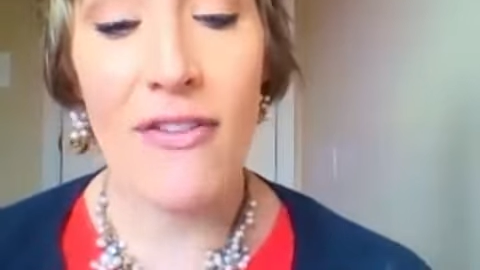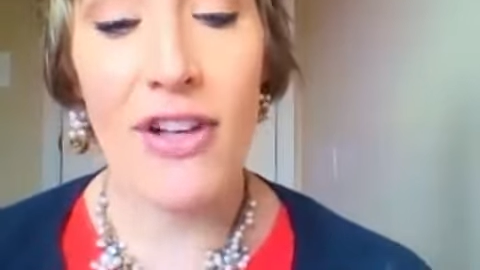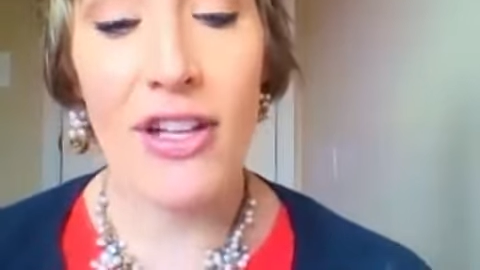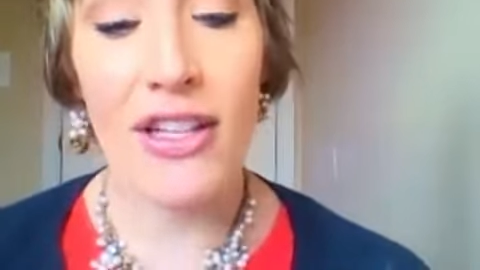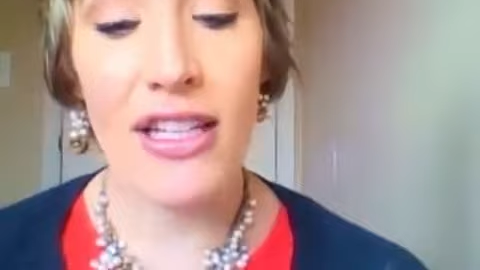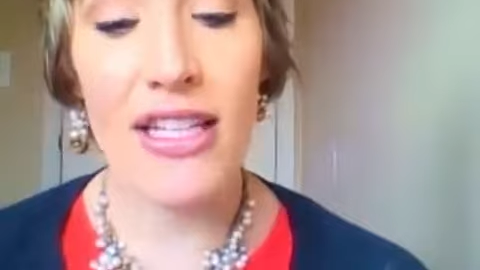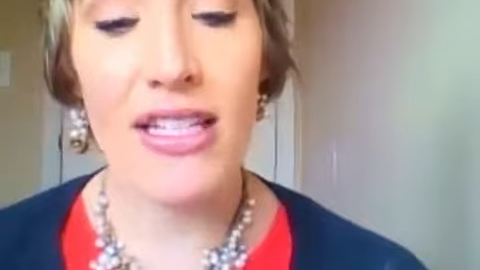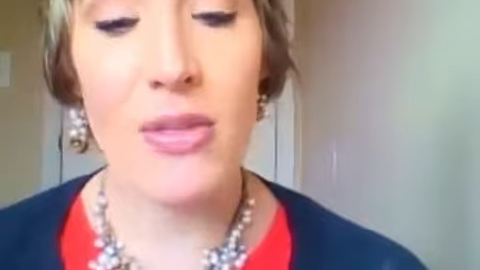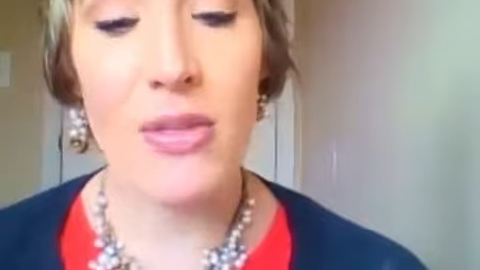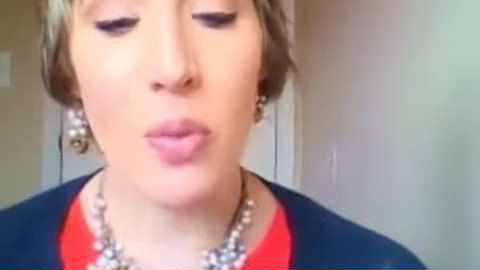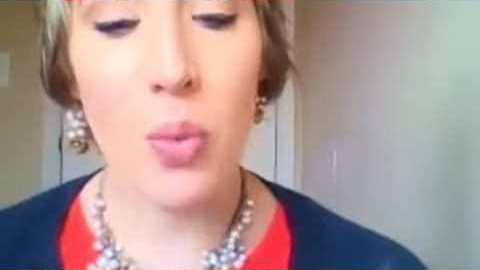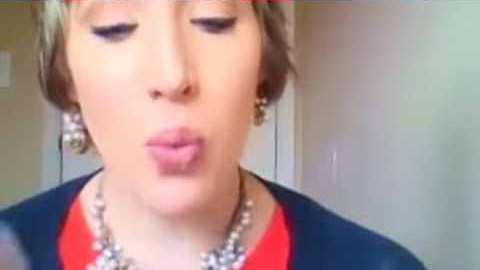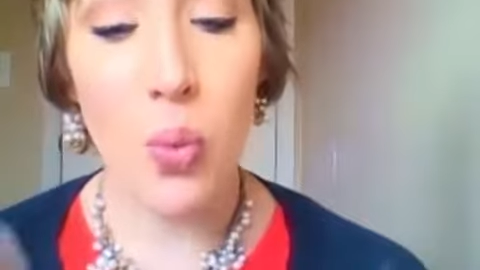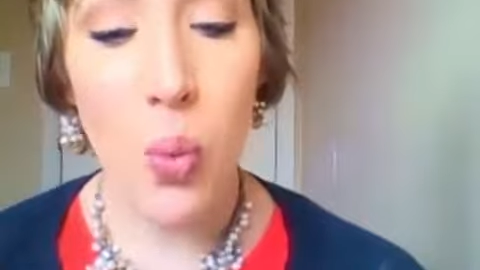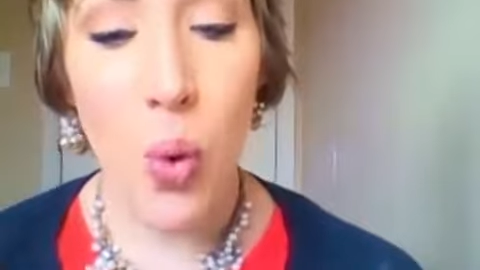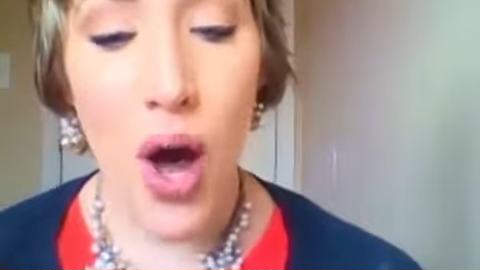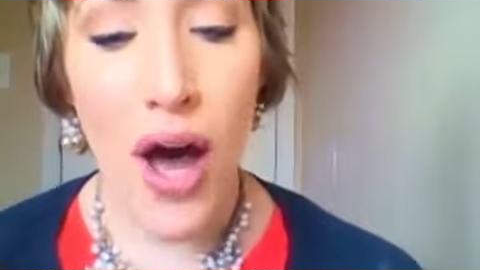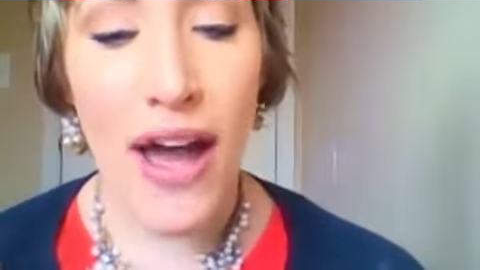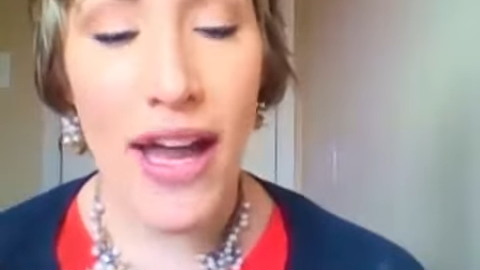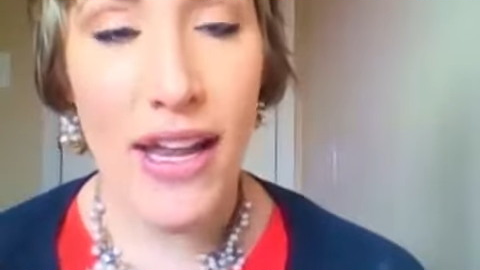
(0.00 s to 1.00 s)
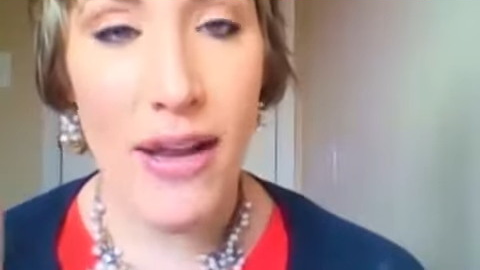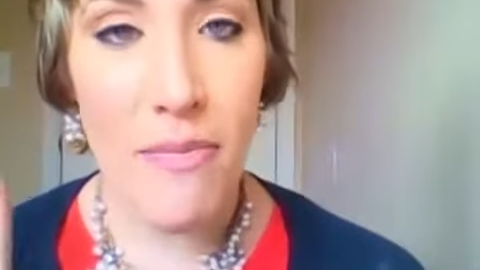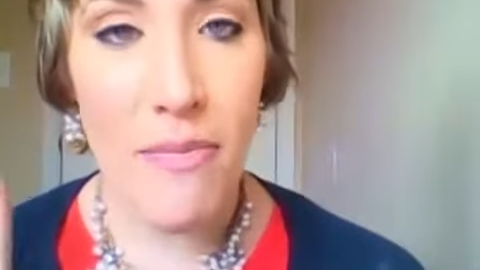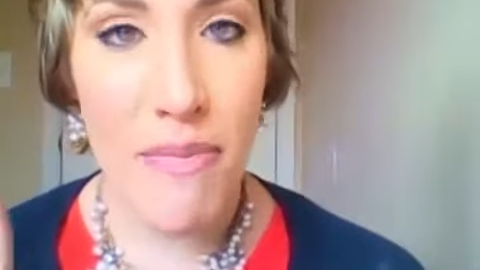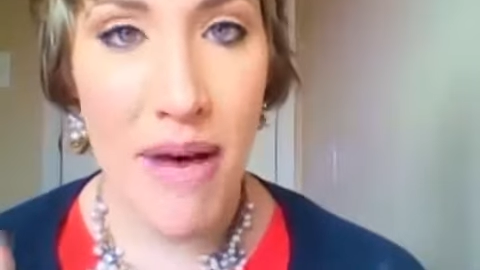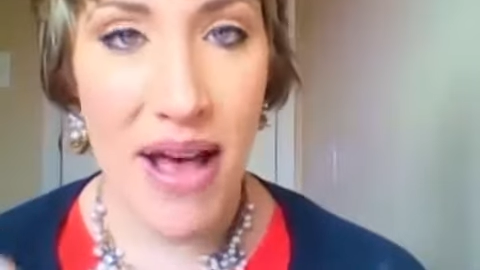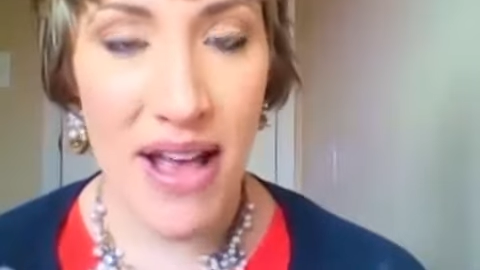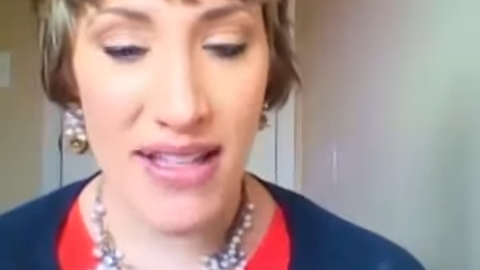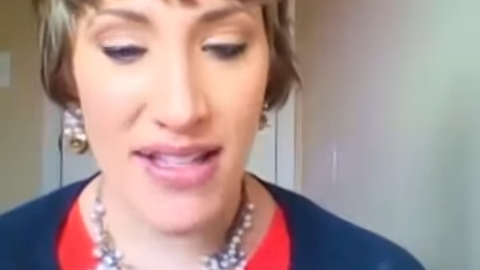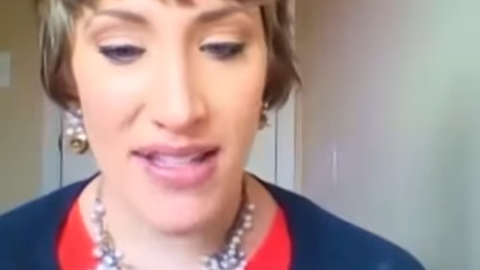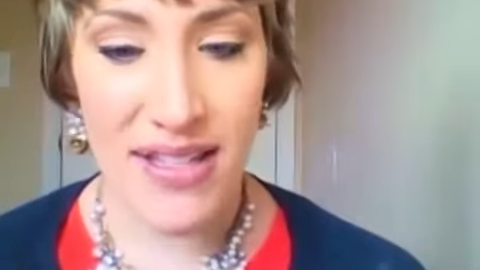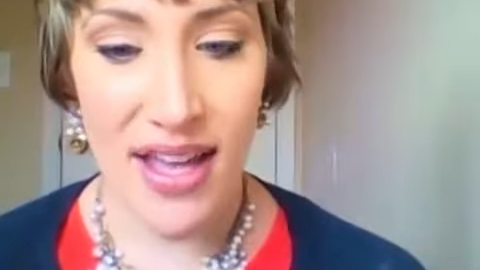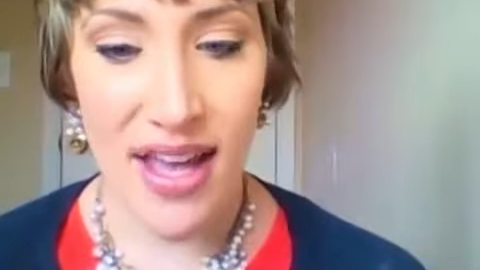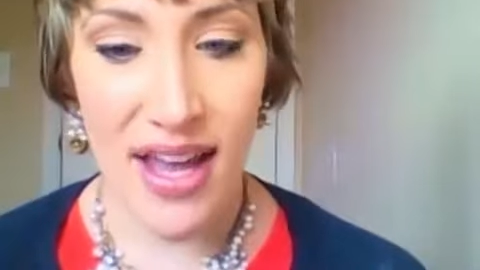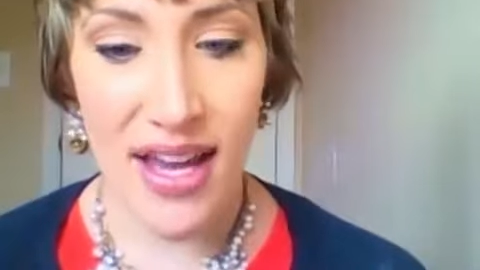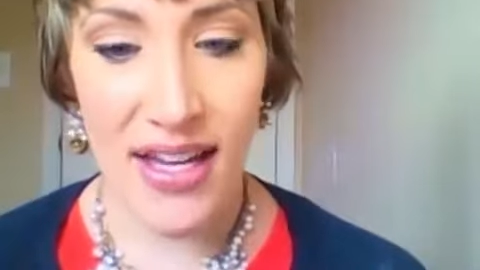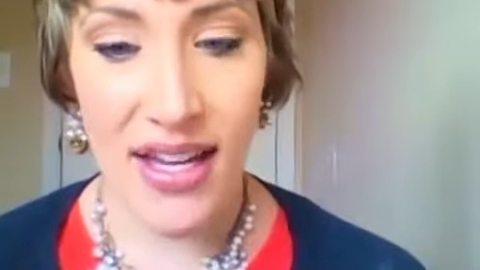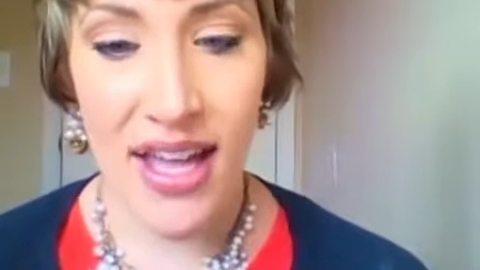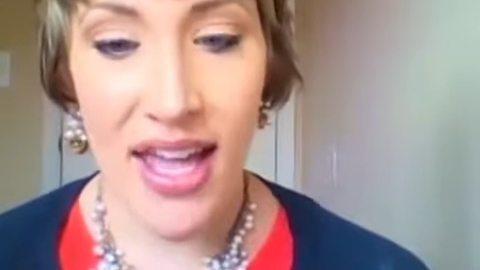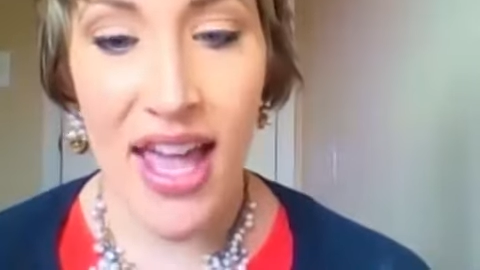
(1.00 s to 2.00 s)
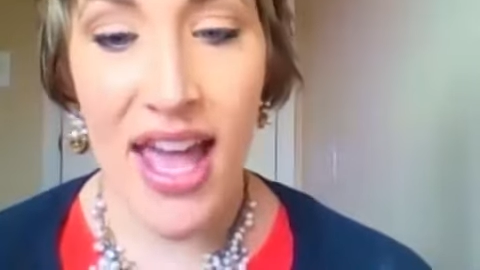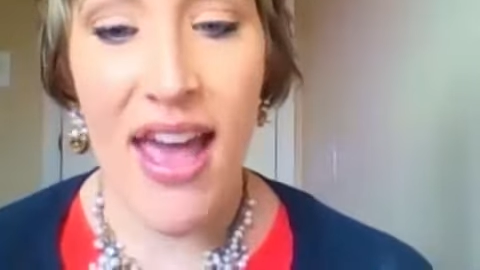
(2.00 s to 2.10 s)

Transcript: at least one pesticide